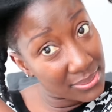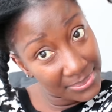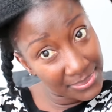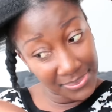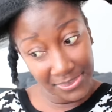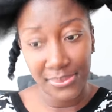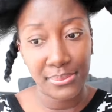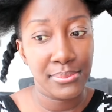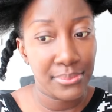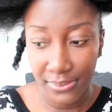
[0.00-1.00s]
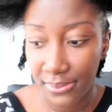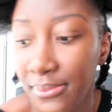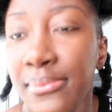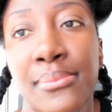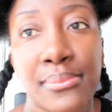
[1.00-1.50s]
so that I can
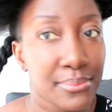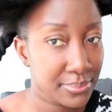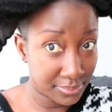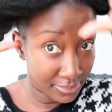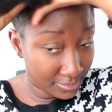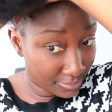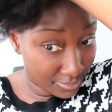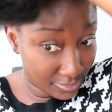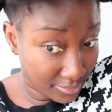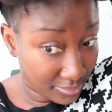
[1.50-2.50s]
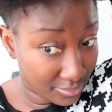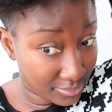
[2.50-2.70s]
bound to knot them.